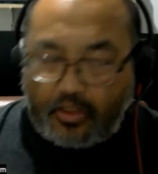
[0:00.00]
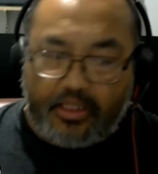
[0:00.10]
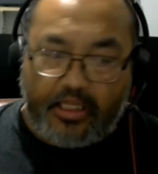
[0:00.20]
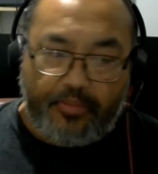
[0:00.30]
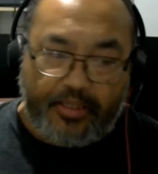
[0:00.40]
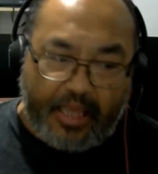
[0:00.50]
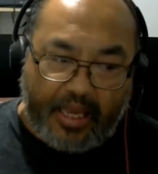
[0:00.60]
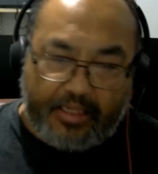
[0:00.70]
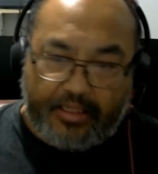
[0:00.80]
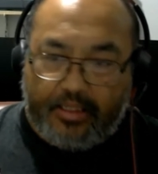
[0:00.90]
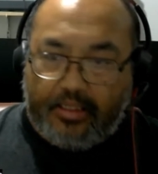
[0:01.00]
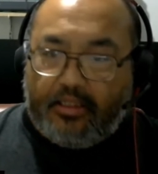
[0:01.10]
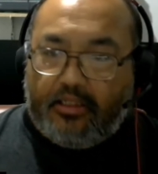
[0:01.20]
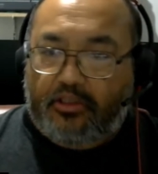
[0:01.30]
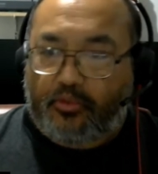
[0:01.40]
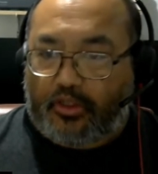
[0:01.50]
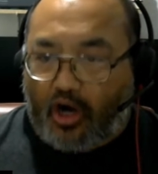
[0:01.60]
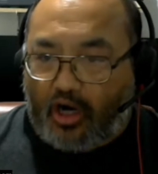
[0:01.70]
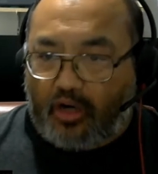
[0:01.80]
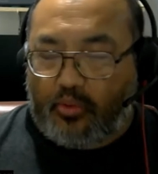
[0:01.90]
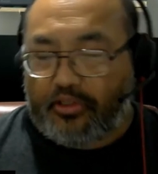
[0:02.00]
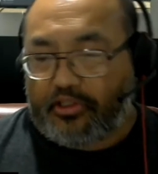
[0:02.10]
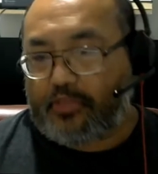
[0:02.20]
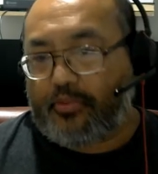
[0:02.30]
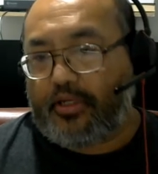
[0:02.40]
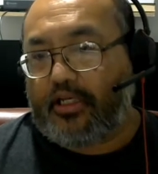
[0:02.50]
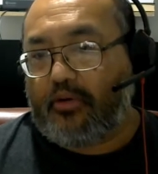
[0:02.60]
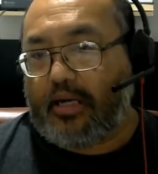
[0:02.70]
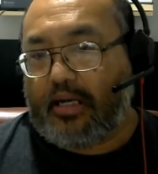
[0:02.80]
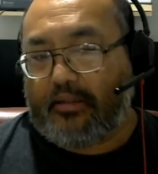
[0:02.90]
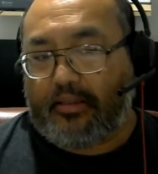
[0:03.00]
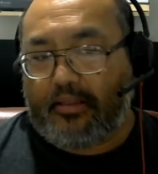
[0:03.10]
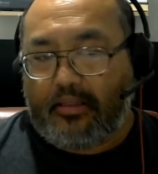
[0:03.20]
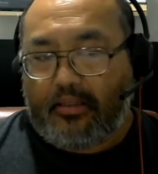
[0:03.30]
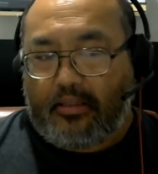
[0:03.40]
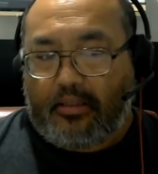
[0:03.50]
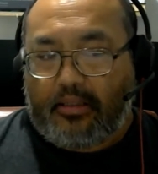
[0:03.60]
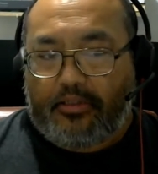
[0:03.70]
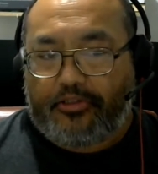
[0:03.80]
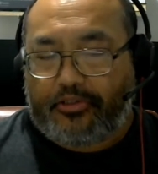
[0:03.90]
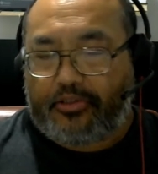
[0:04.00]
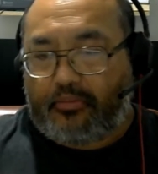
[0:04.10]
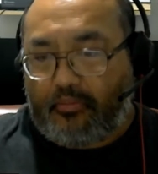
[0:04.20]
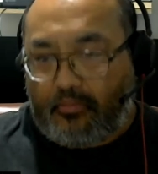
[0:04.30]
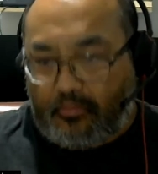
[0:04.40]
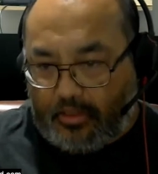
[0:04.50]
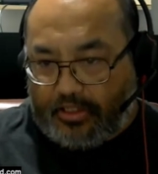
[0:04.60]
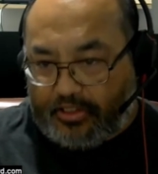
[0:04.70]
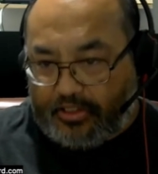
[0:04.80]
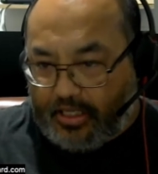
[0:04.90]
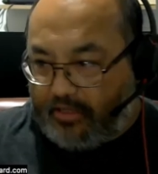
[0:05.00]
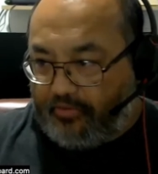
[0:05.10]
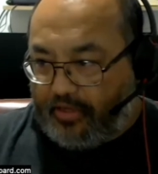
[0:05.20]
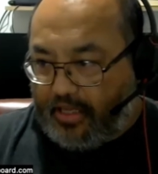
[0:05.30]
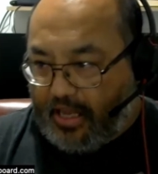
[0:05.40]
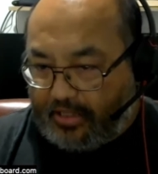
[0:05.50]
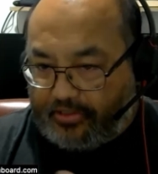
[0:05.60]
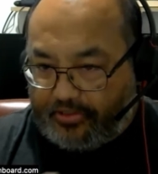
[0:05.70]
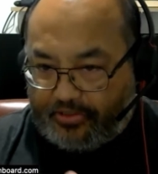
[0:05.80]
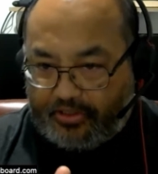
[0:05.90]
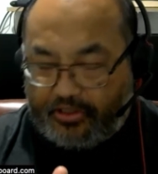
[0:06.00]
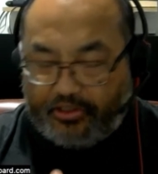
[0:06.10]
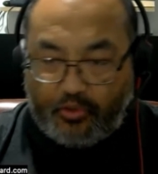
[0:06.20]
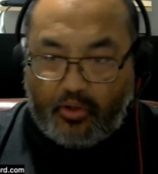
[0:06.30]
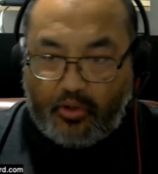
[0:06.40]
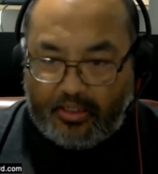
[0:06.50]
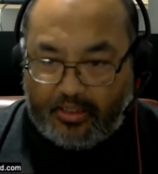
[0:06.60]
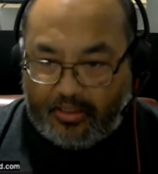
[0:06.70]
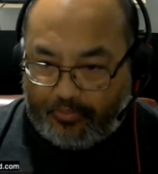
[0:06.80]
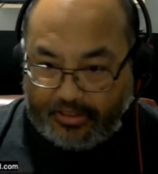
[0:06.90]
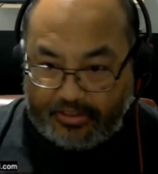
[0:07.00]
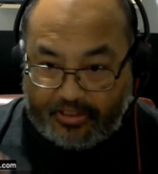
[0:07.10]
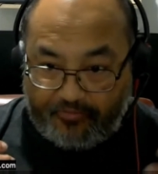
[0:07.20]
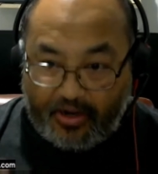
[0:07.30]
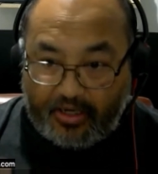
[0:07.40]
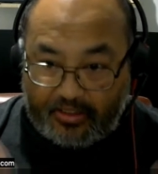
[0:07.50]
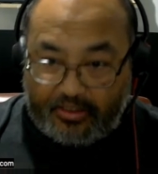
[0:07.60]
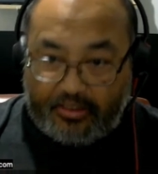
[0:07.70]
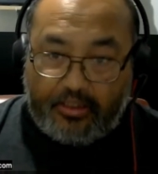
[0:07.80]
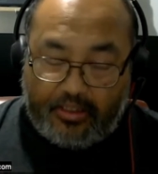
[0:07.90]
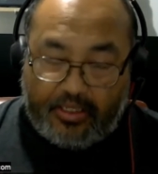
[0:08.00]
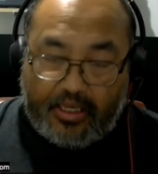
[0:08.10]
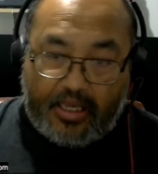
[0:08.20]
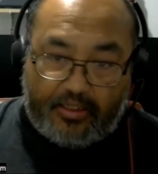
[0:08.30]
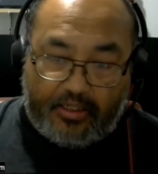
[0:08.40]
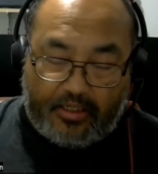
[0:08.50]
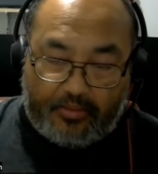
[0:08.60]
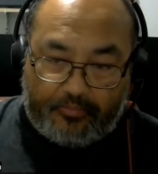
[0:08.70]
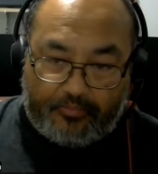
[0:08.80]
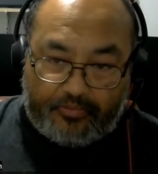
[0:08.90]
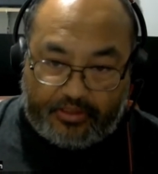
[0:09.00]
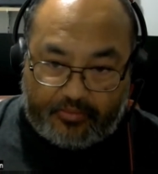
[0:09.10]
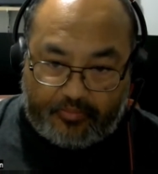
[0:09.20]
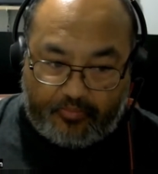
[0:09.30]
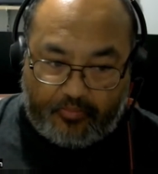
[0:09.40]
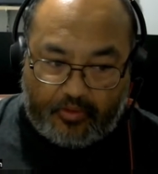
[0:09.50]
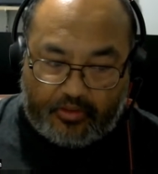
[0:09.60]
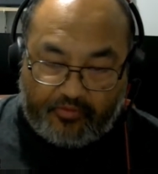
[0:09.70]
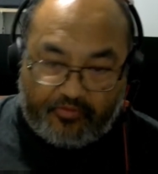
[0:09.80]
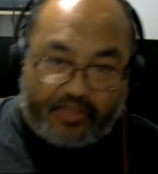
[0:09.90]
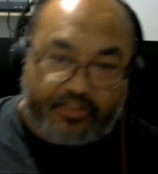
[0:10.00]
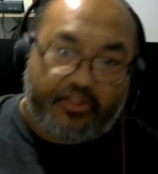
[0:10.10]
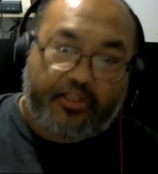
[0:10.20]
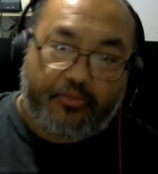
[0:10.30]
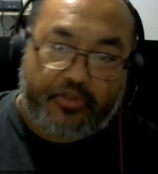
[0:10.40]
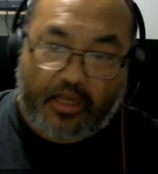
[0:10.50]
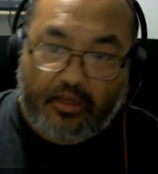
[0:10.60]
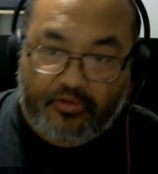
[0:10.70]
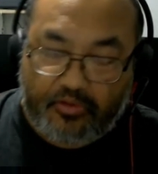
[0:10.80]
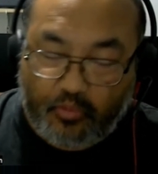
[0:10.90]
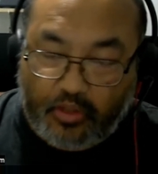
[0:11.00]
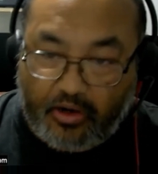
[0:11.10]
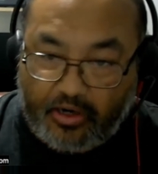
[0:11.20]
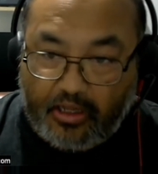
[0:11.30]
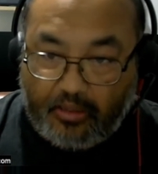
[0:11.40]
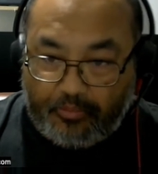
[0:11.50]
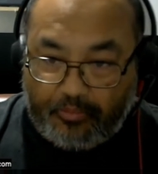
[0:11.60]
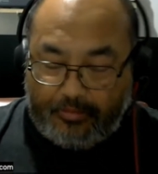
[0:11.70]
they began doing cartwheels, spinning around, just in a state of ecstasy, joy, because they finally had divested themselves with our help